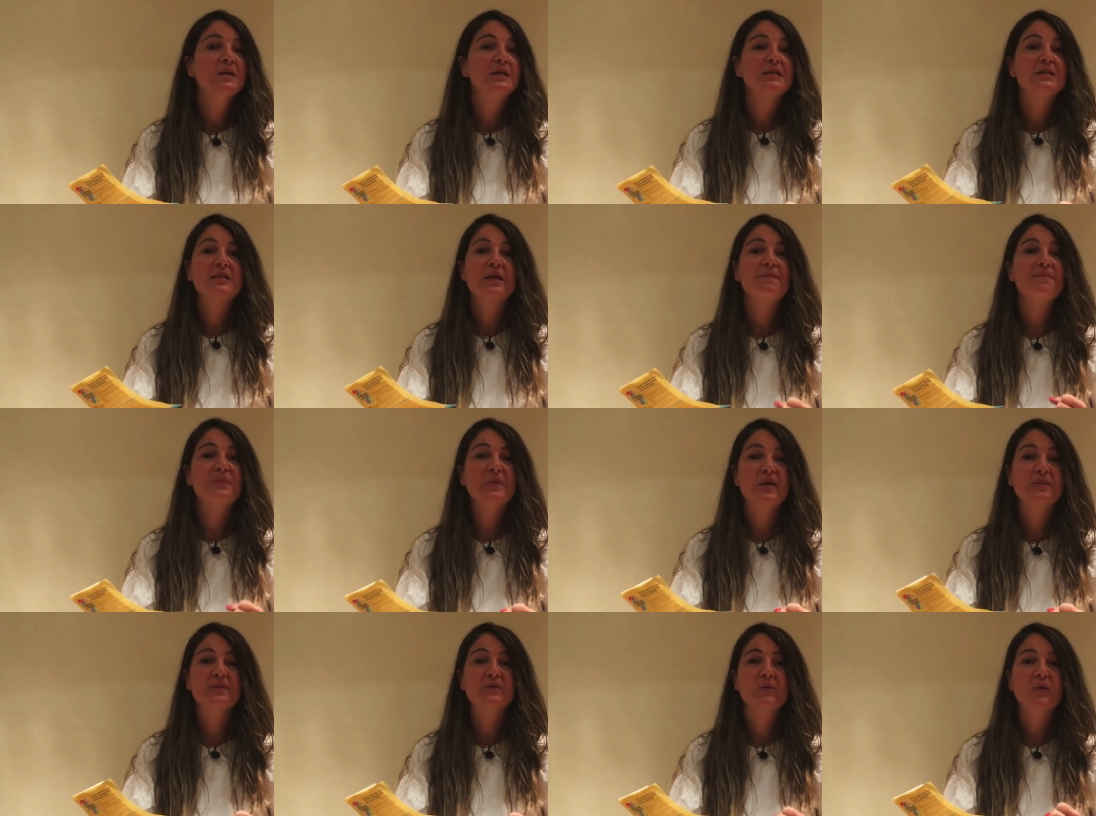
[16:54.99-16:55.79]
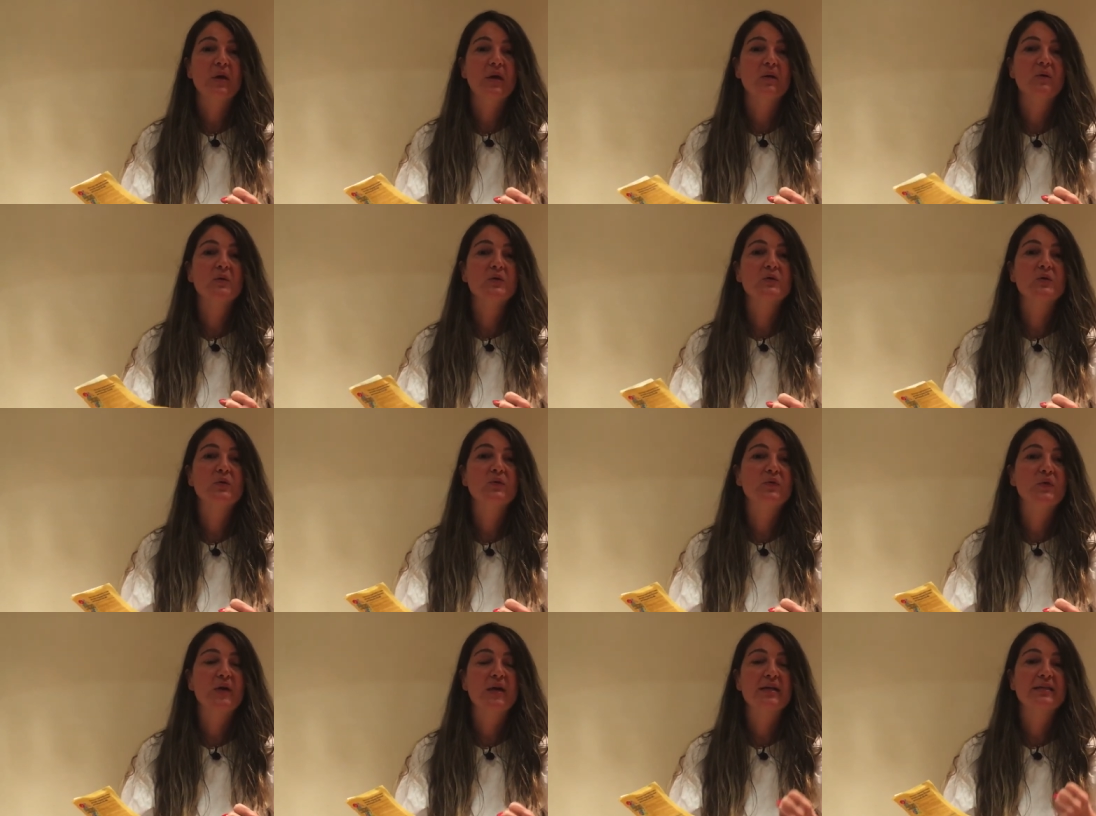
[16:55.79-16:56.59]
sometimes also
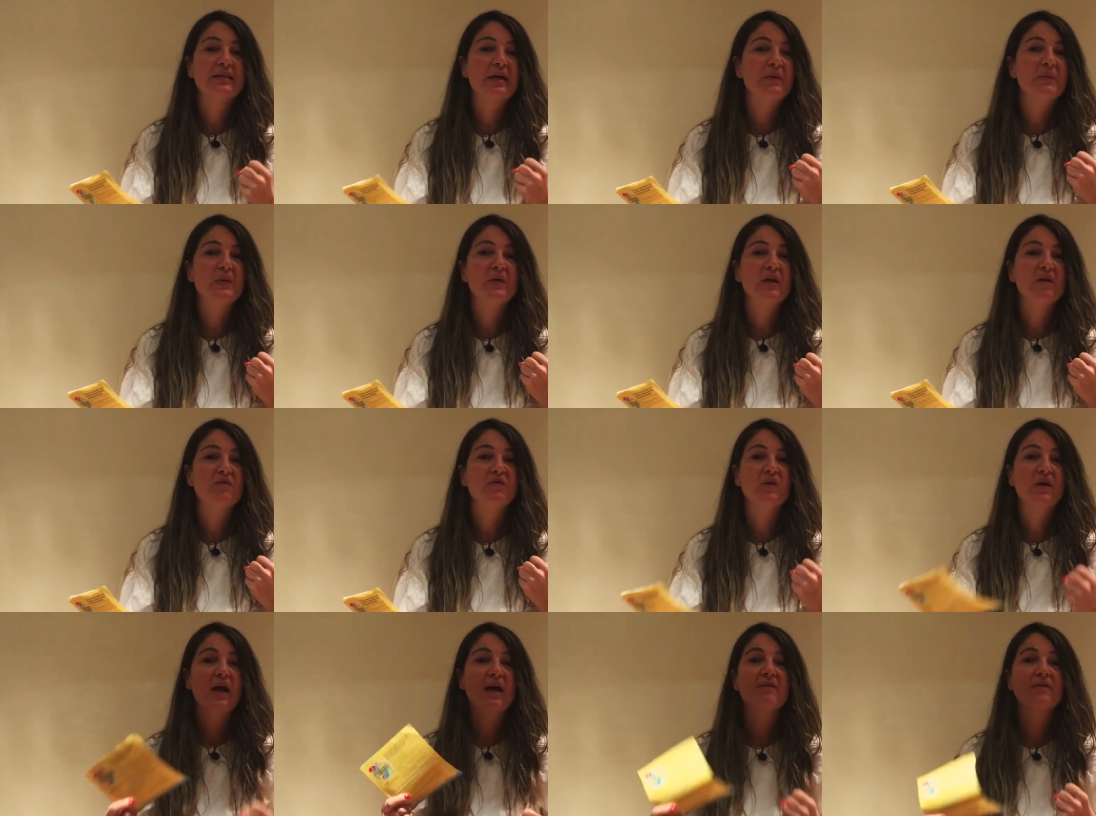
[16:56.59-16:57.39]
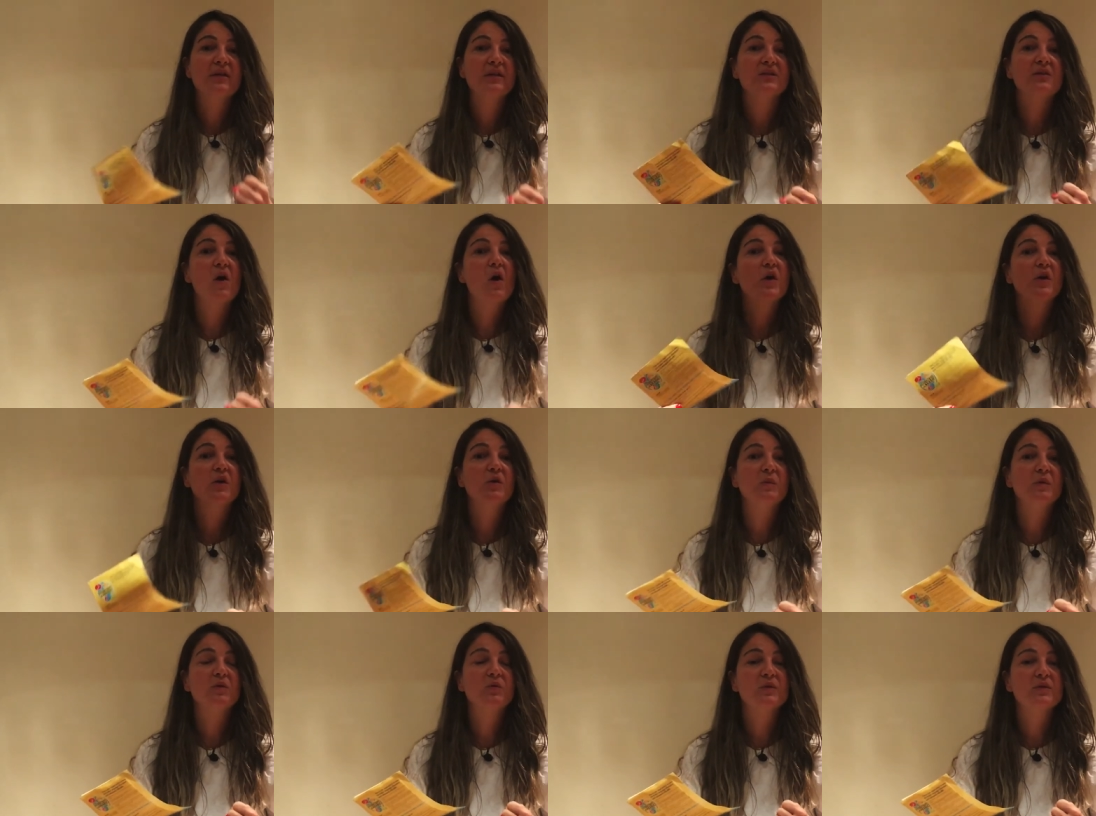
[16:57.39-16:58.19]
for example if you're having an
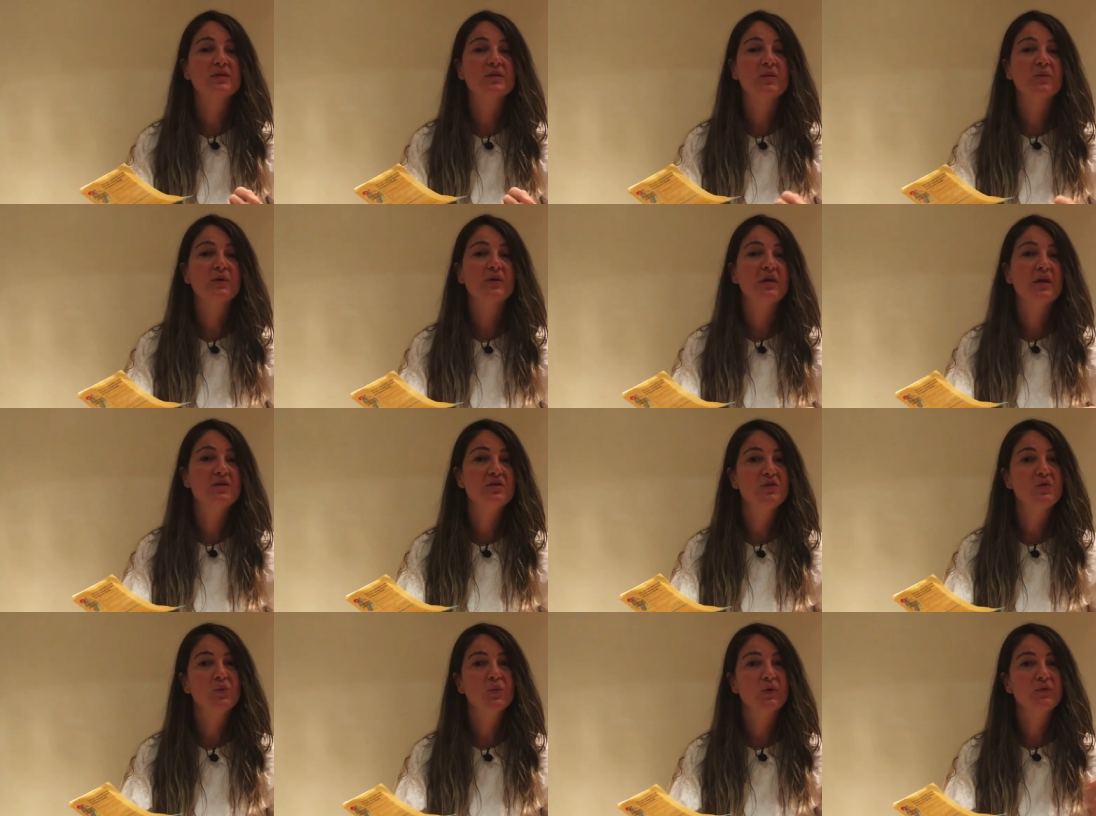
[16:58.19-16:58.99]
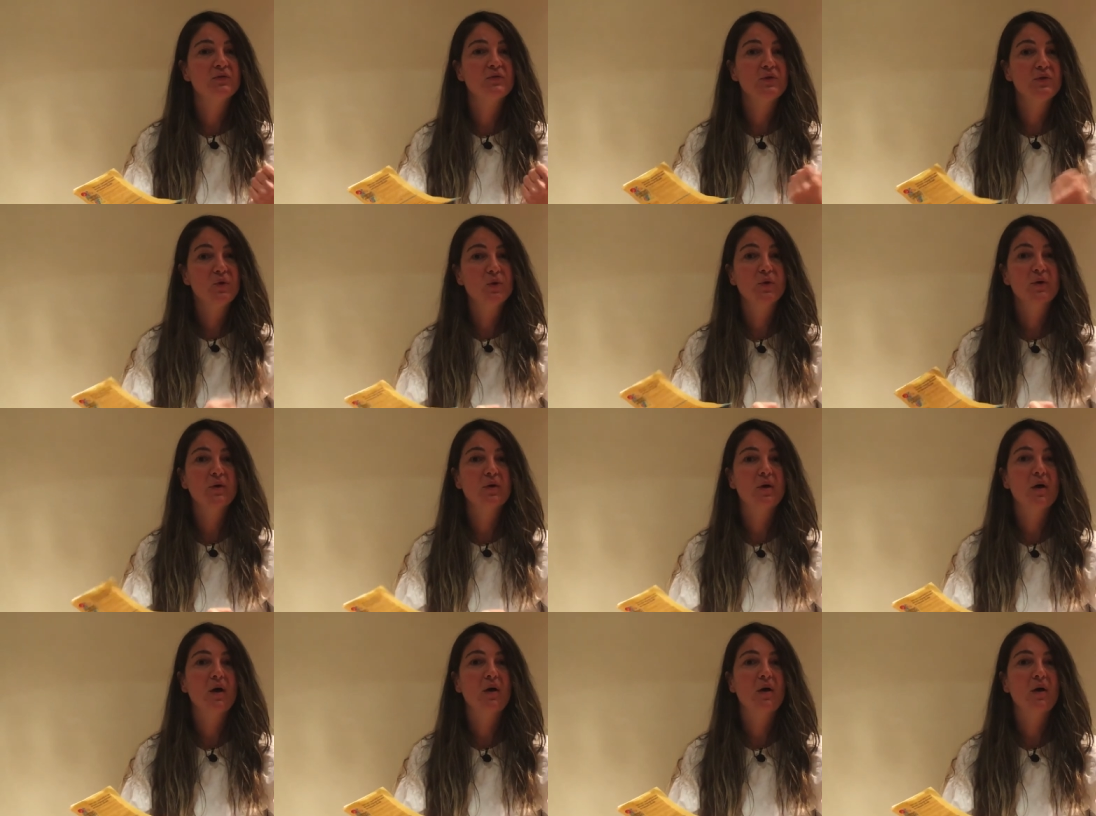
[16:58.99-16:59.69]
argument with someone and you want your